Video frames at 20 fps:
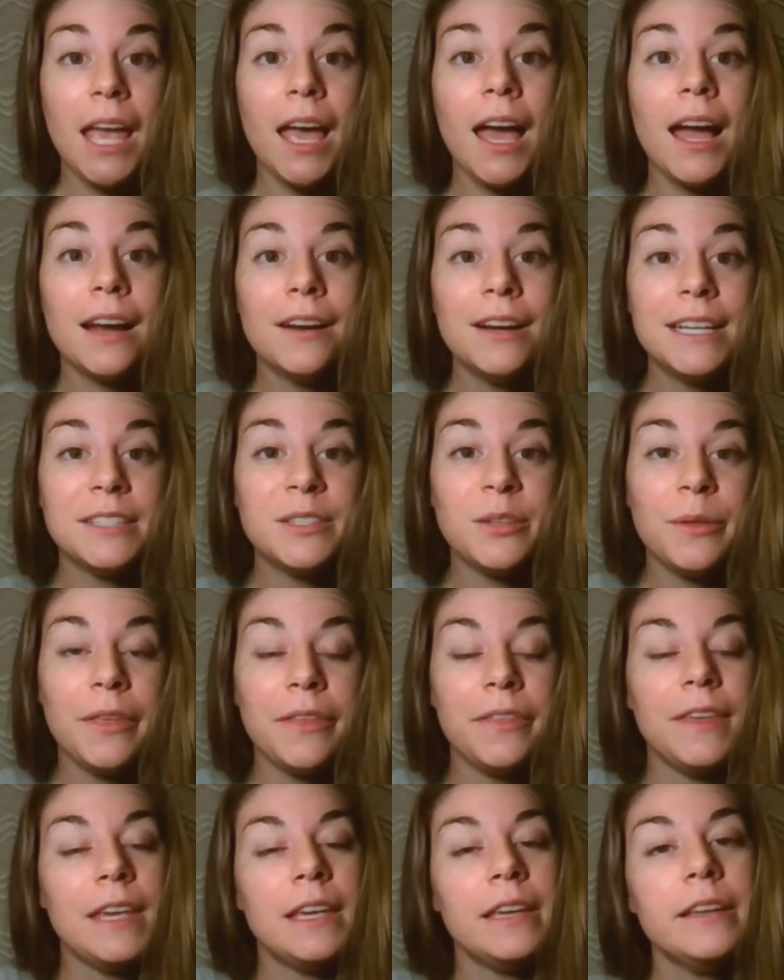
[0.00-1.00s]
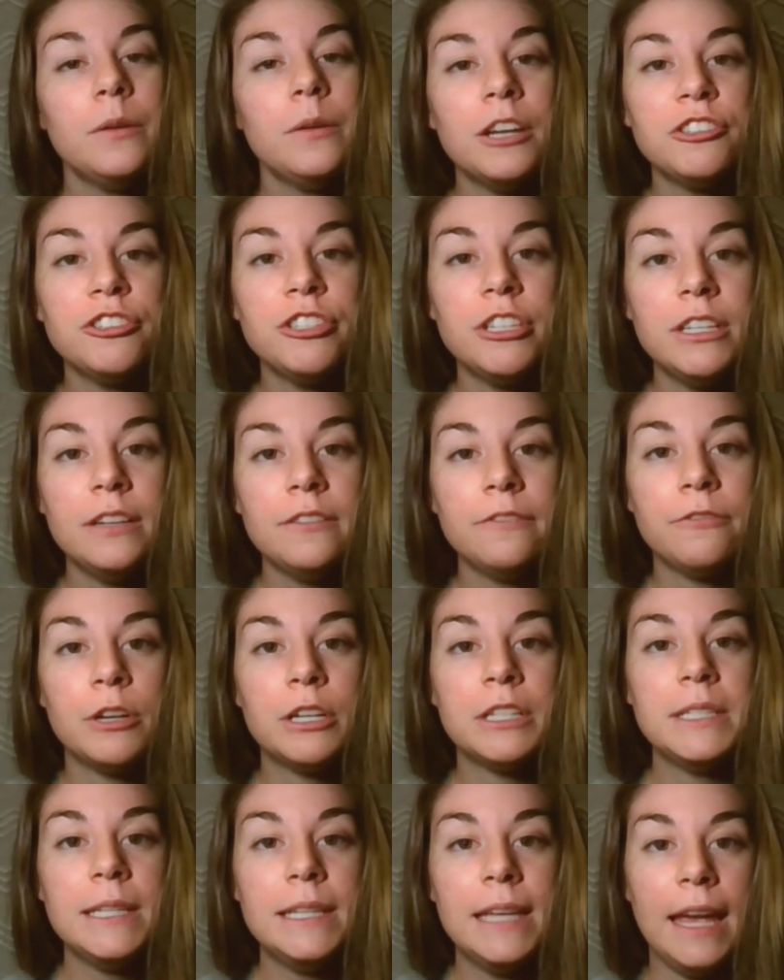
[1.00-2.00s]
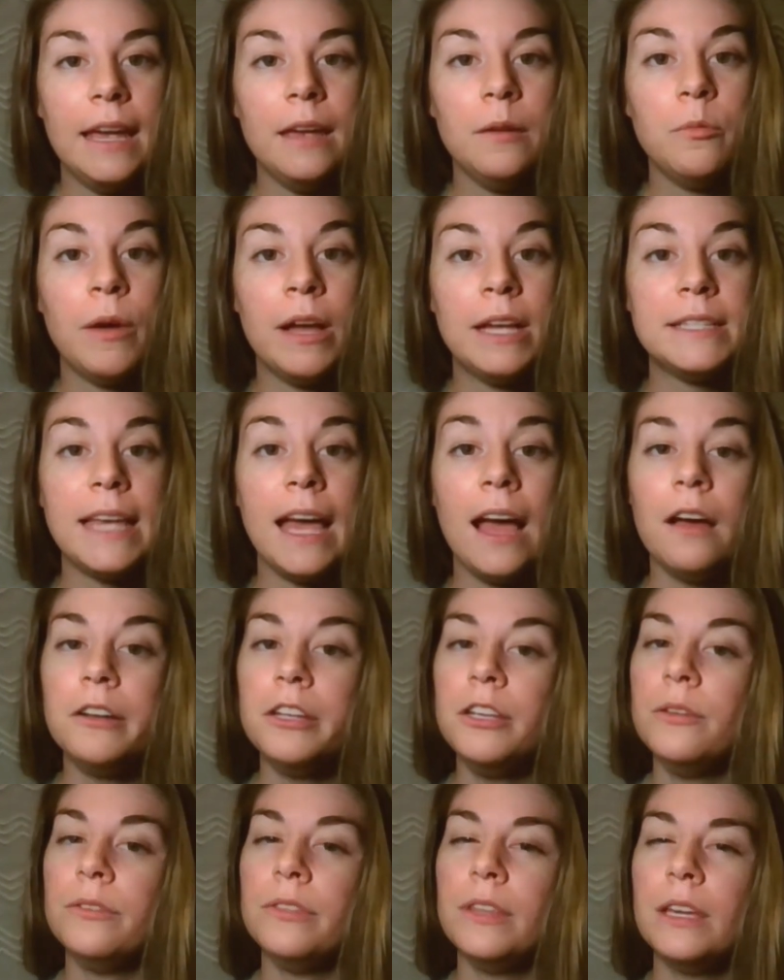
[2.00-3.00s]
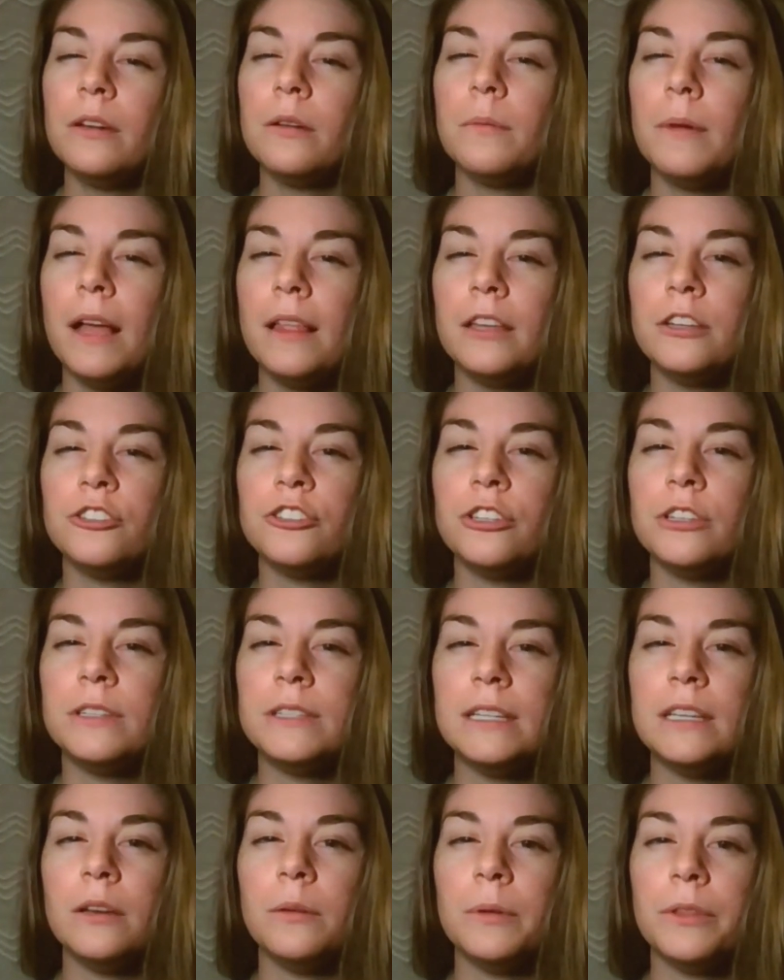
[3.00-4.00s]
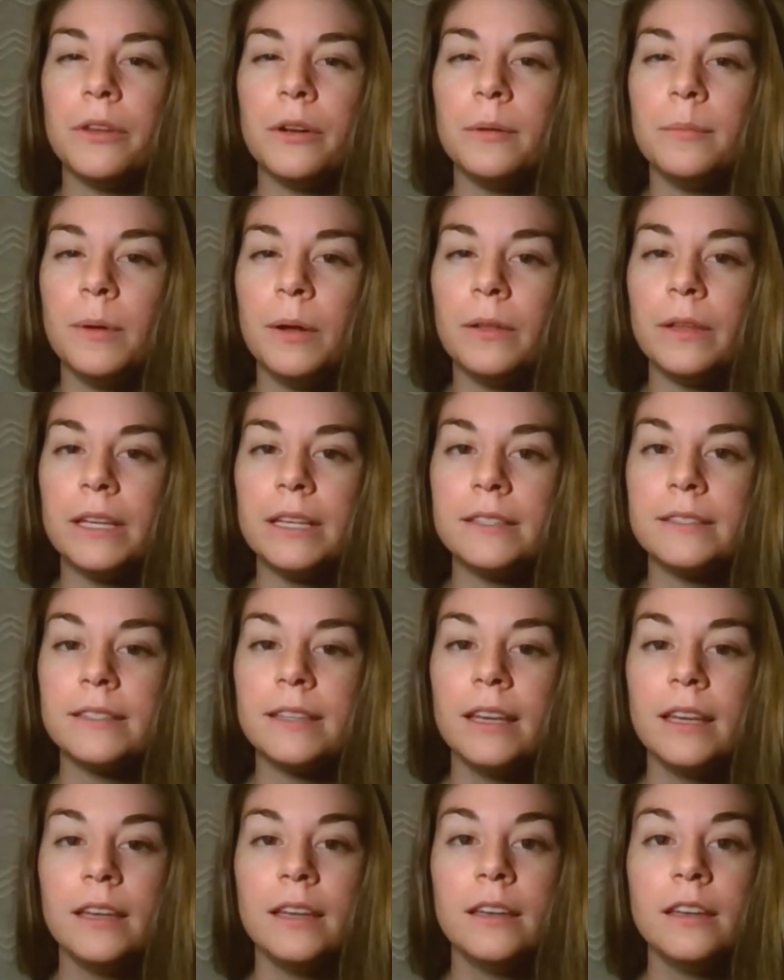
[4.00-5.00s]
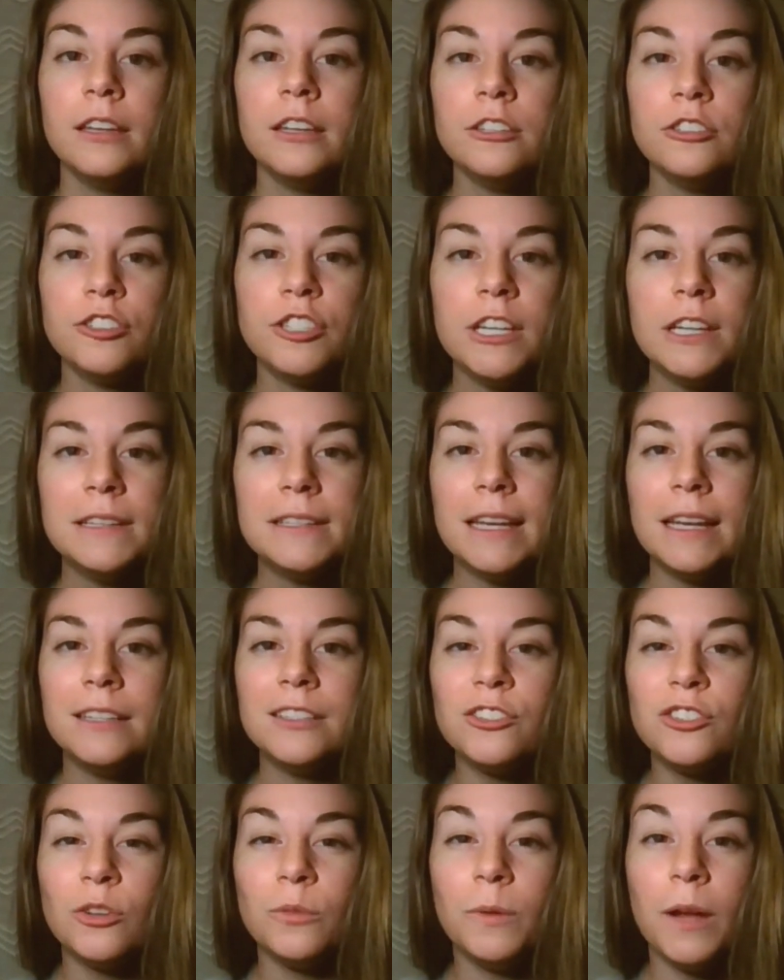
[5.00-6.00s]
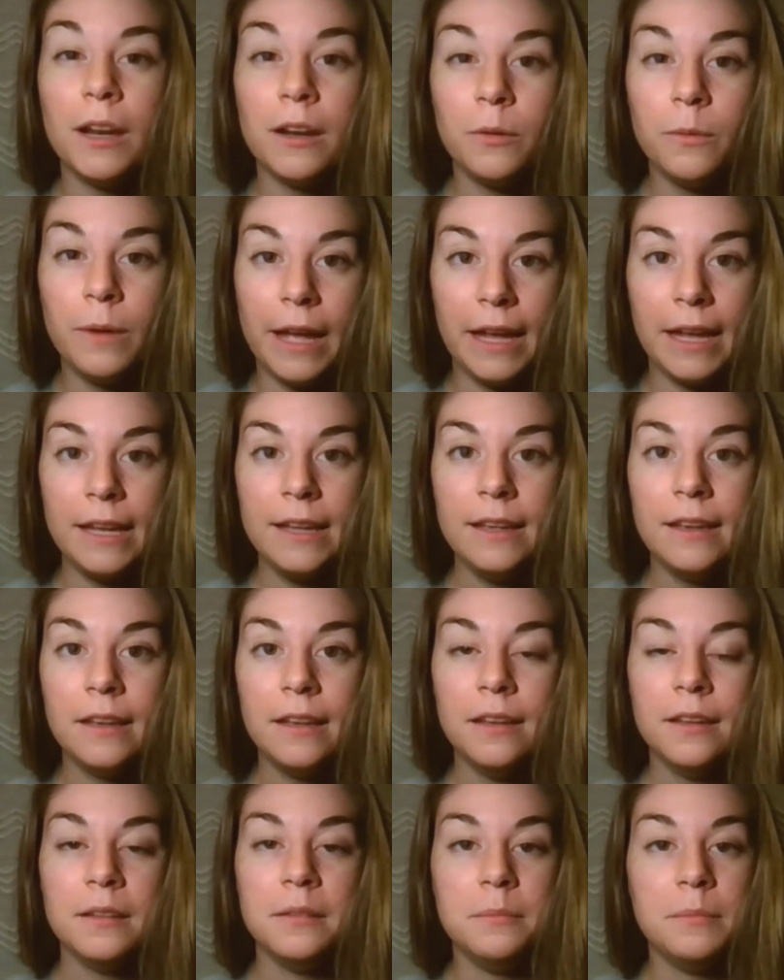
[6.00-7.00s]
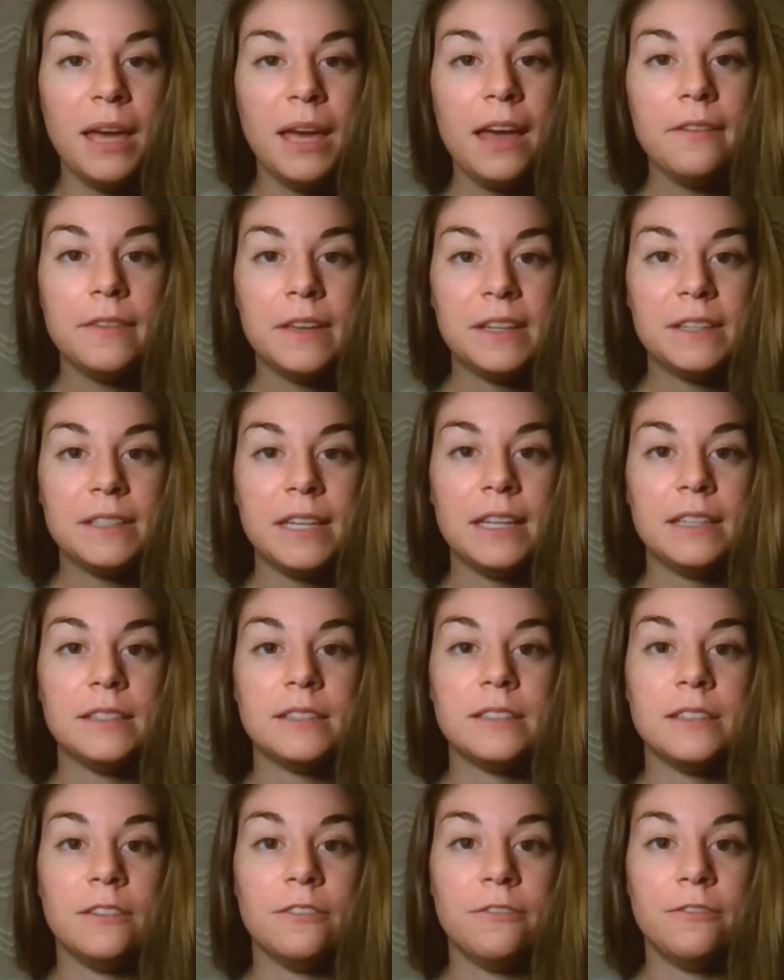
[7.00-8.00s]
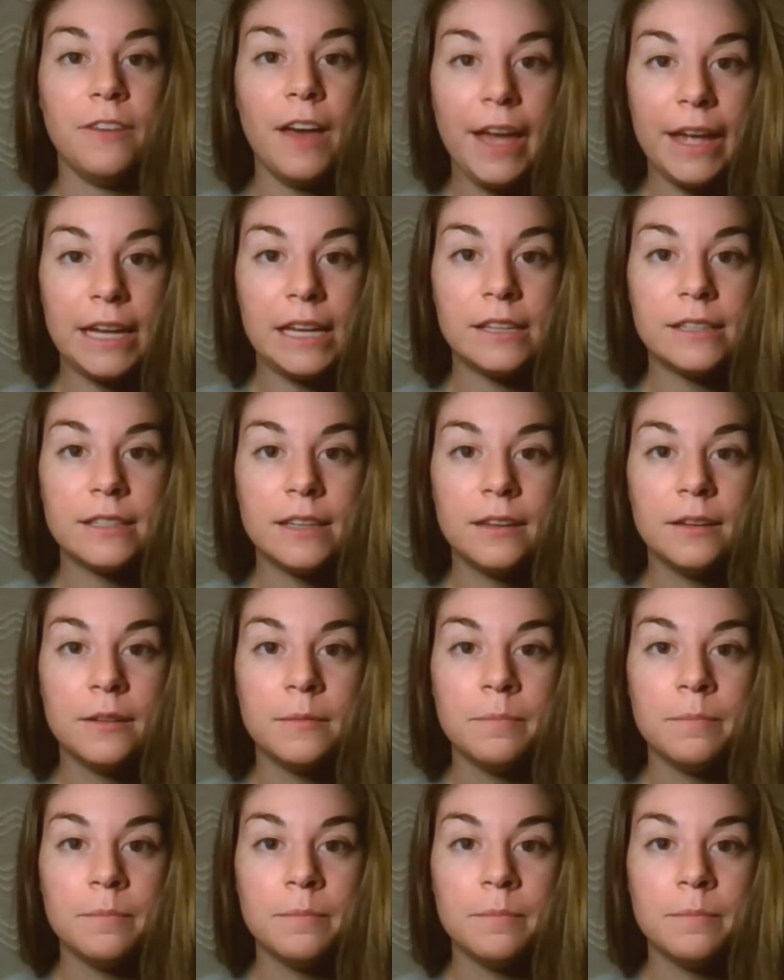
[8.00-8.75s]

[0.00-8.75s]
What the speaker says: All right, so the thinking question for today was, how do you think Aurella should deal with her bullies? She tends to run away. Mavic tends to fight.